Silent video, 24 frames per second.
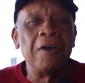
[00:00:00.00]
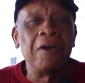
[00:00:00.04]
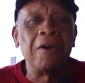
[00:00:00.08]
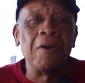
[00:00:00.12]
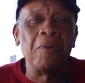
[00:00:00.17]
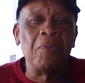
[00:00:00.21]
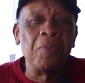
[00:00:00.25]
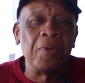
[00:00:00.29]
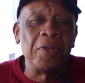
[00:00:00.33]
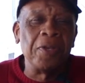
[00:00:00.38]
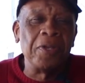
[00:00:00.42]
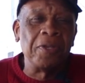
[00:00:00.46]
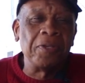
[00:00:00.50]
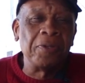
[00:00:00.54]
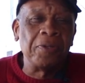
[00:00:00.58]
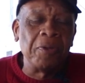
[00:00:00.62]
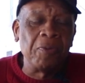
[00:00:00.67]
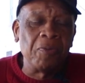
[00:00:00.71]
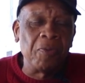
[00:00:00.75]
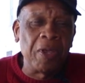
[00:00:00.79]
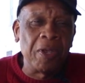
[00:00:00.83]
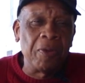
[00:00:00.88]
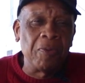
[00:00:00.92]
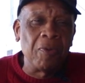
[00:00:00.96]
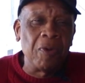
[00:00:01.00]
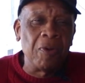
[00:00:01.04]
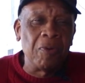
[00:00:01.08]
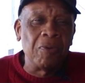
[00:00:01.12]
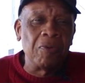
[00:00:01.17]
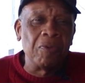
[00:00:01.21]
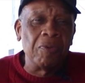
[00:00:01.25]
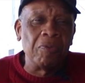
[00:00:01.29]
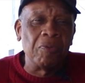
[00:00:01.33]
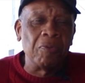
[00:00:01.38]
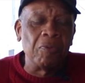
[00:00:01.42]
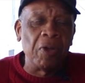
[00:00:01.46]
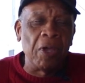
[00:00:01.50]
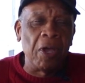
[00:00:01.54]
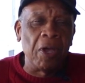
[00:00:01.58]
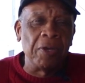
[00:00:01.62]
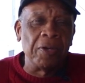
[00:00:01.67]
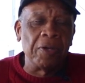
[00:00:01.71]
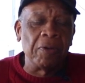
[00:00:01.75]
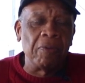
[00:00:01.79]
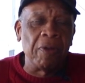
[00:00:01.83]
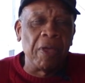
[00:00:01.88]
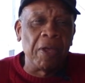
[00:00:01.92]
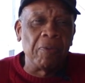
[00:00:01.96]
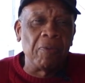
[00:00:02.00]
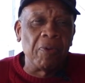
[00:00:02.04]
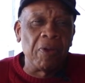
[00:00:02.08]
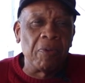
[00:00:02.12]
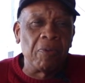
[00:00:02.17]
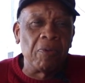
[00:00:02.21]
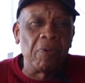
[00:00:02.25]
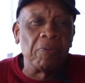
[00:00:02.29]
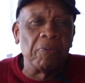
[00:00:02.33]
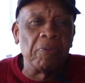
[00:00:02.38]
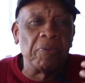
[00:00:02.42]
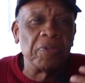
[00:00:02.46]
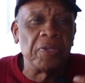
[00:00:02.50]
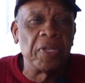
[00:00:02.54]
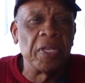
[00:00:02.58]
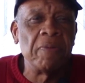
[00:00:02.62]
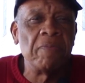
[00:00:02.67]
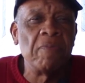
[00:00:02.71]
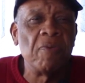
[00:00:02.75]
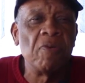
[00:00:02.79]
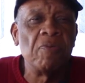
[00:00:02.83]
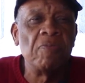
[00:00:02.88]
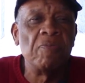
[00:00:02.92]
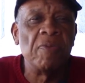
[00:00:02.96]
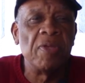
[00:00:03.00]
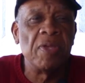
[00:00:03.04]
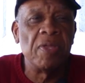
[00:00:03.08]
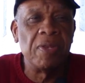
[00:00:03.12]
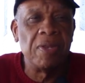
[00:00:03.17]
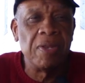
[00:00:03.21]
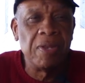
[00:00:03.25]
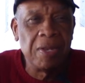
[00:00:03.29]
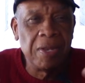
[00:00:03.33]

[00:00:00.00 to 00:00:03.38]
of when the railroad, Underground Railroad was in movement.